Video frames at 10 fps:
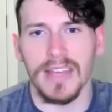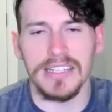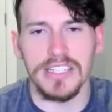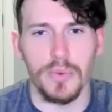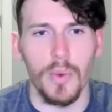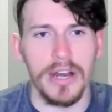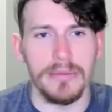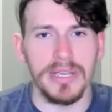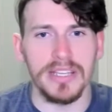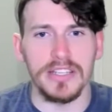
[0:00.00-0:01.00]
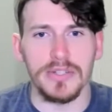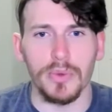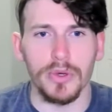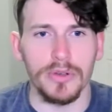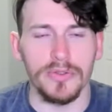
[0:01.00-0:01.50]
I just want to be in this
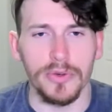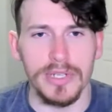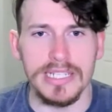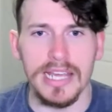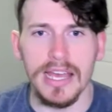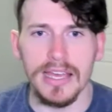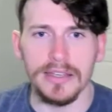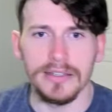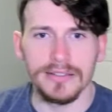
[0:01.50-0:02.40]
world for a day.